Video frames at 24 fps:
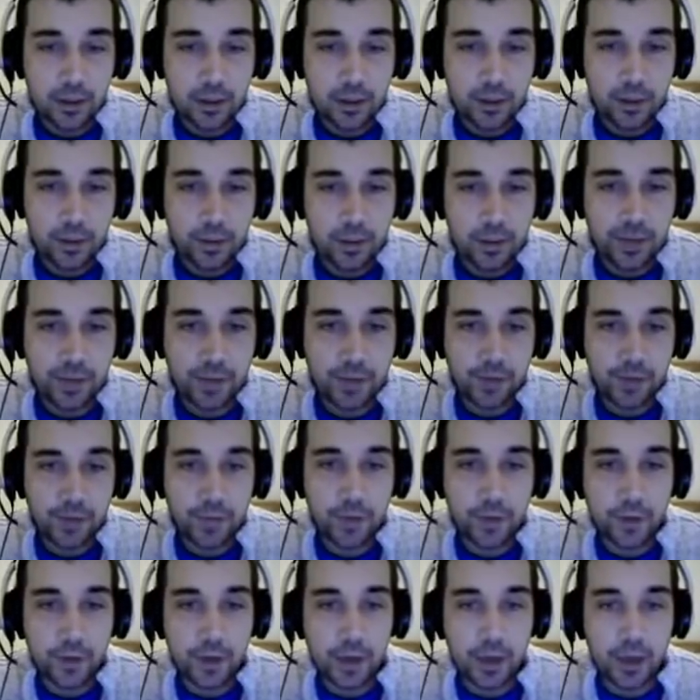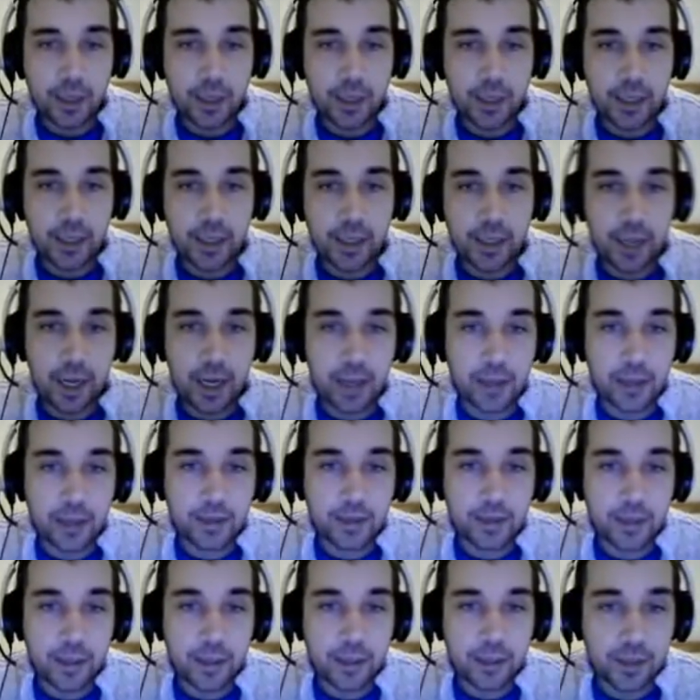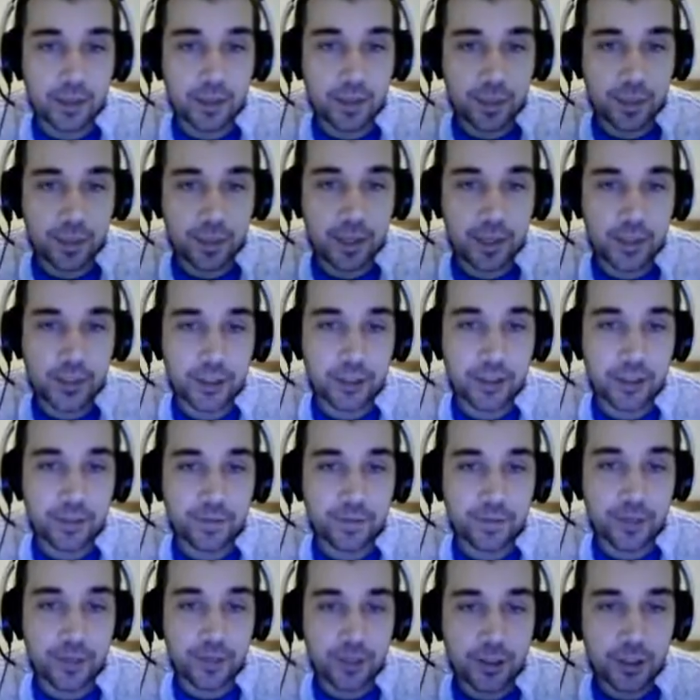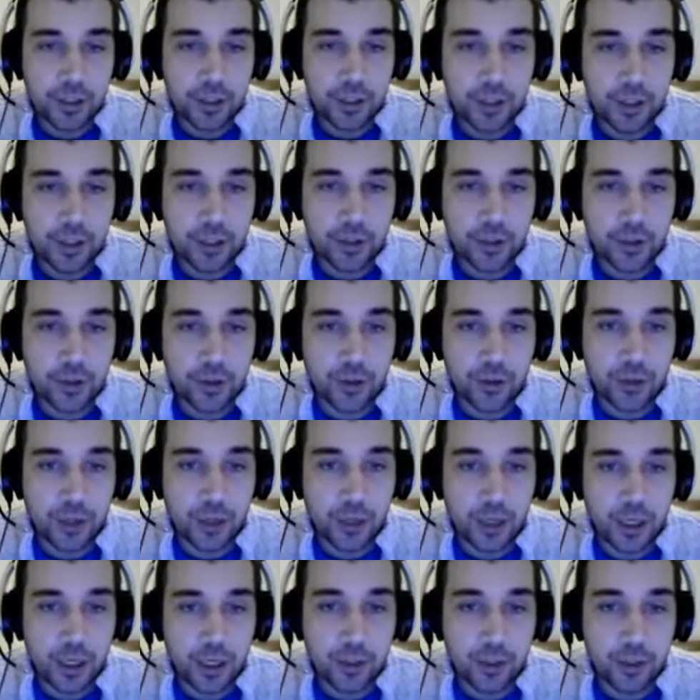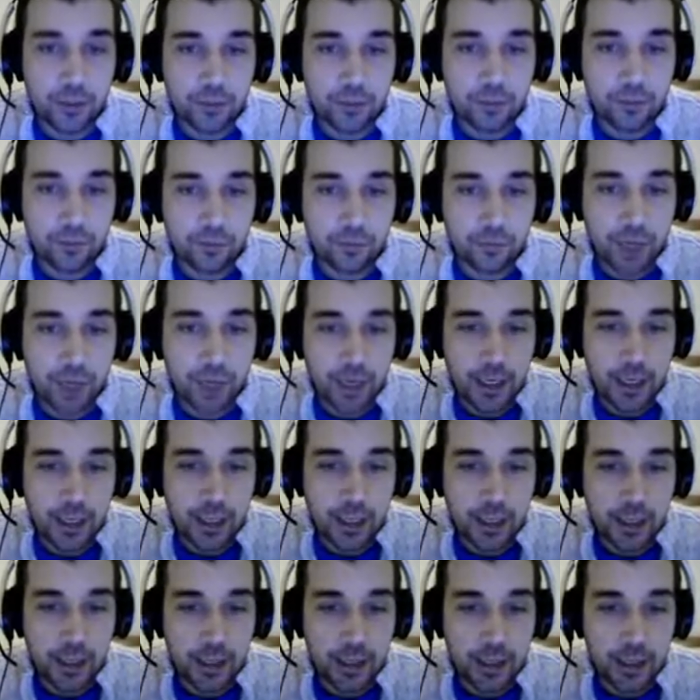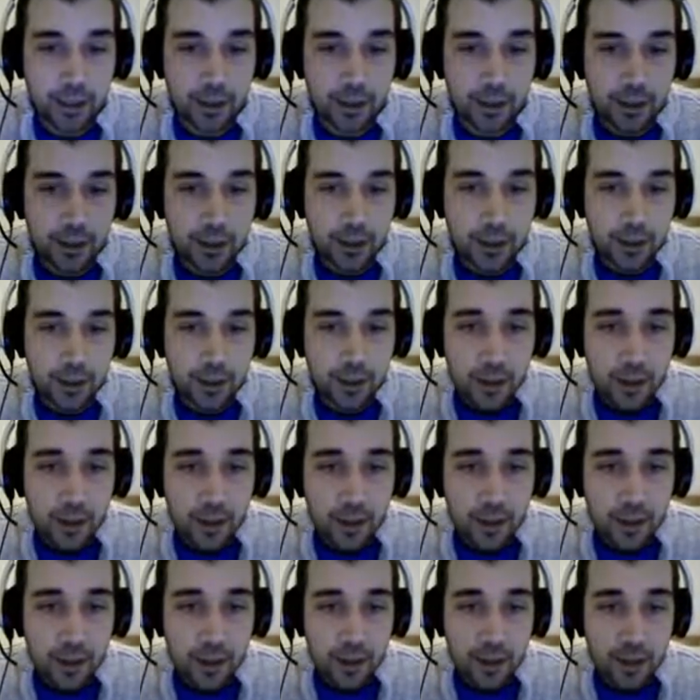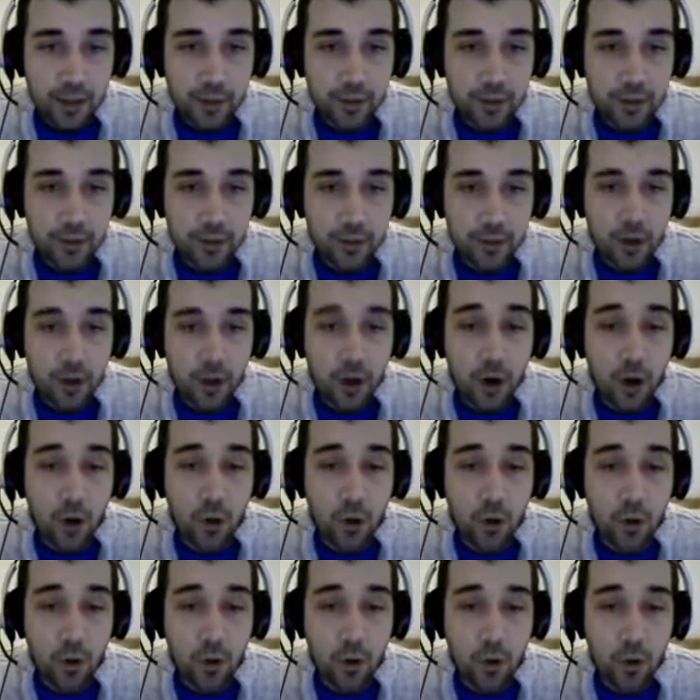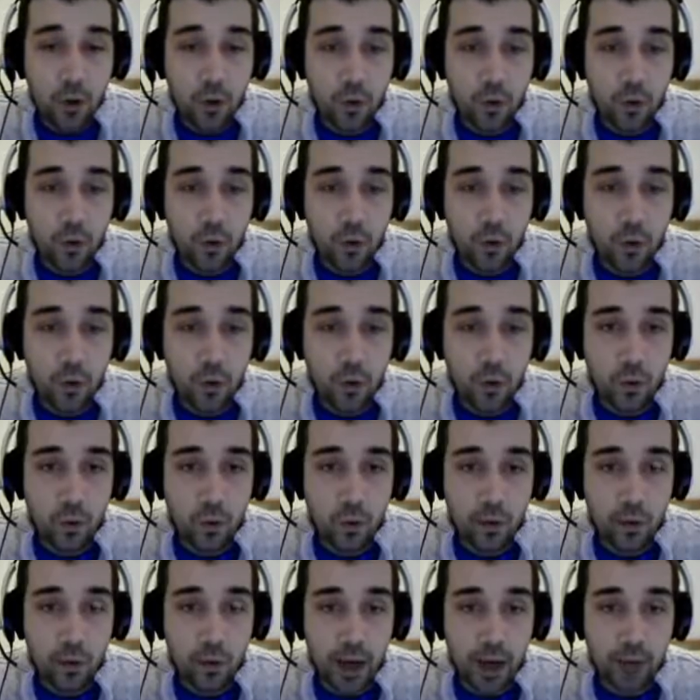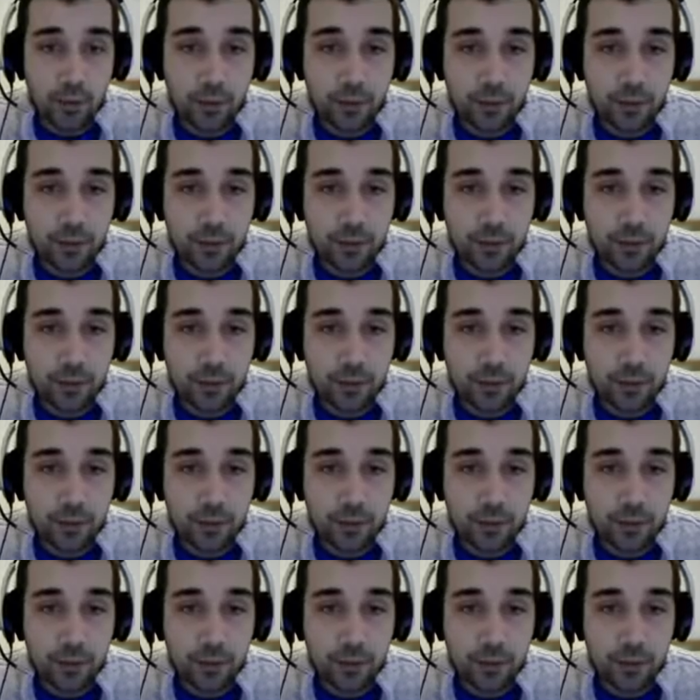wait for the lightning and the splashes to finish, and it should start raining. There we go. Oh, that was a